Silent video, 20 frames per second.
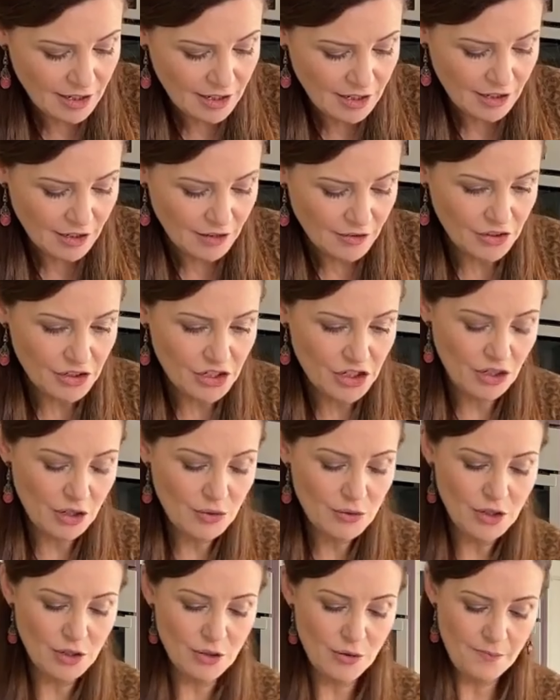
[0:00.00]
going to show
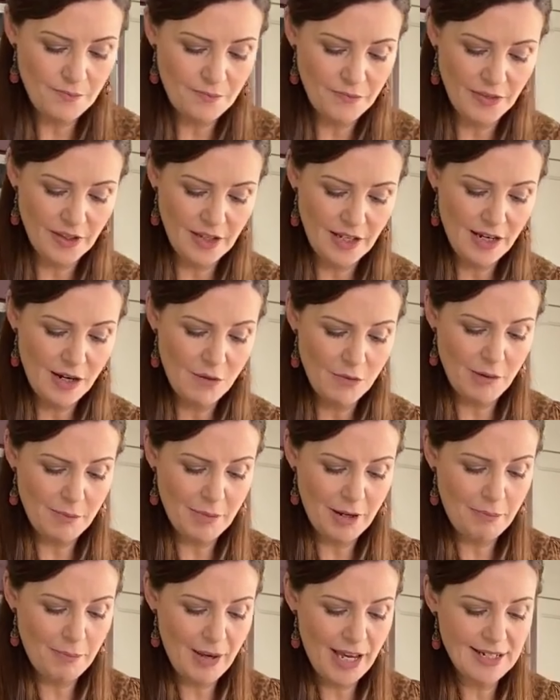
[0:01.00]
you what my
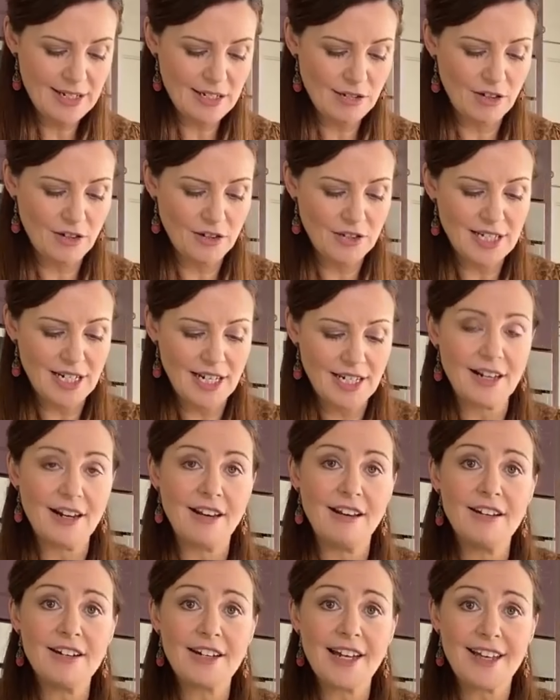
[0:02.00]
pesto looks like.
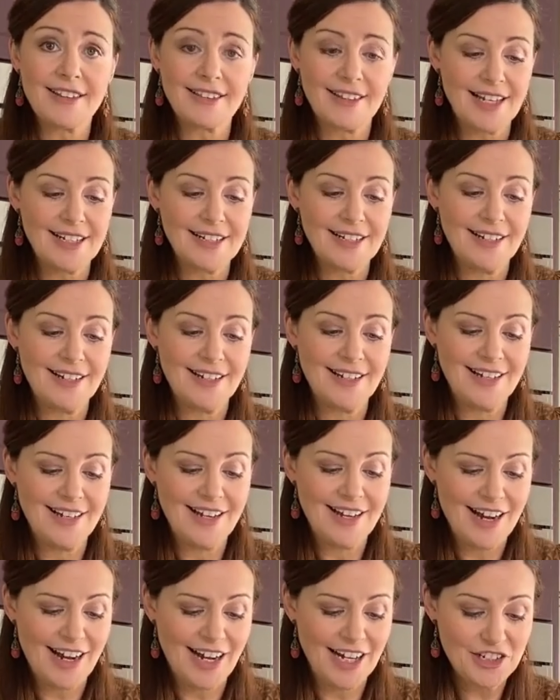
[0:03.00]
Look at that.
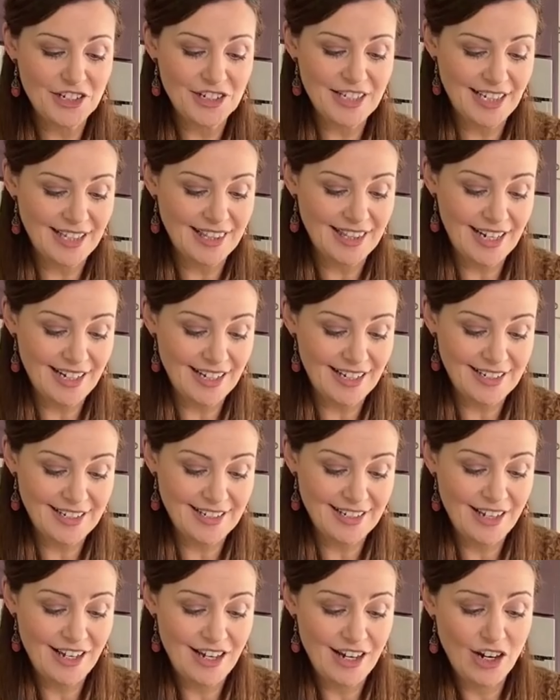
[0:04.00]
I just think that is
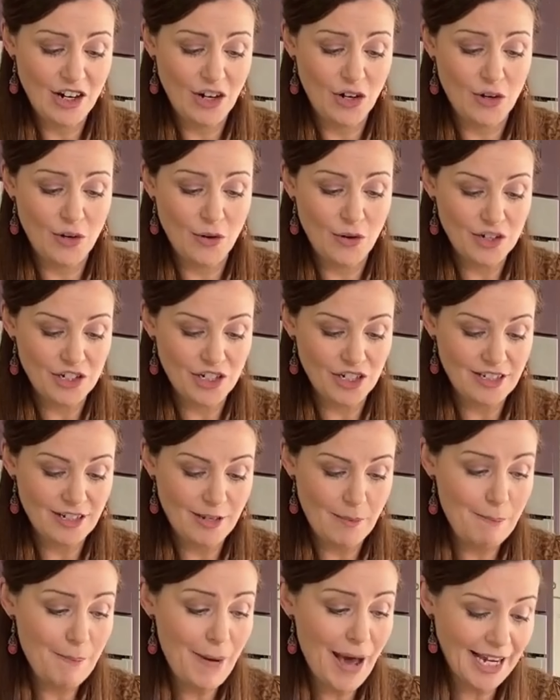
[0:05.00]
gorgeous.
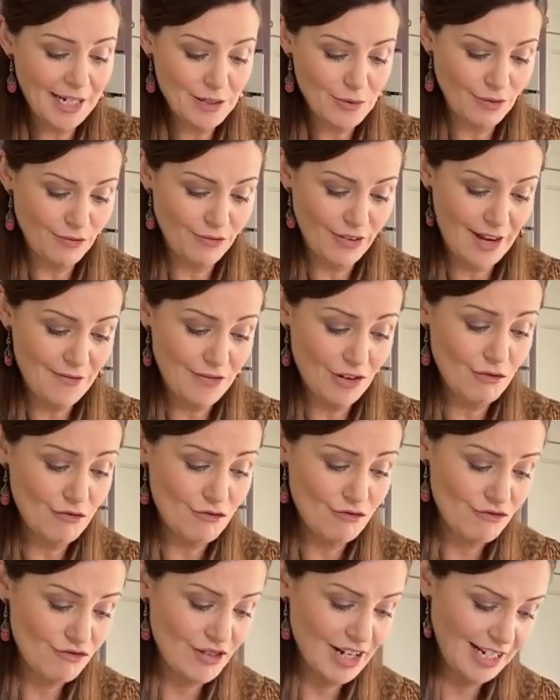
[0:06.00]
Packed with flavour,
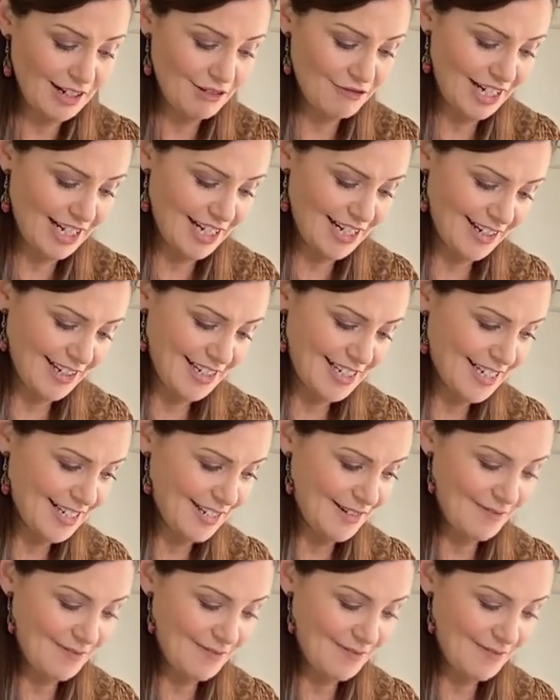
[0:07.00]
really, really nice.